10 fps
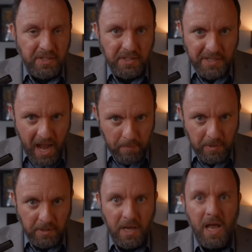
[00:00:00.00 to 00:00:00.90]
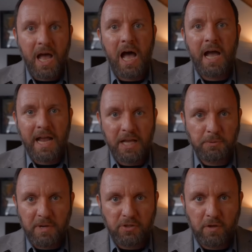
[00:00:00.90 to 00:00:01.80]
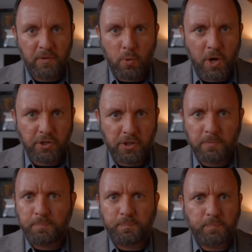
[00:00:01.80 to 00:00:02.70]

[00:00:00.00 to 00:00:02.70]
things happen, I asked myself the question,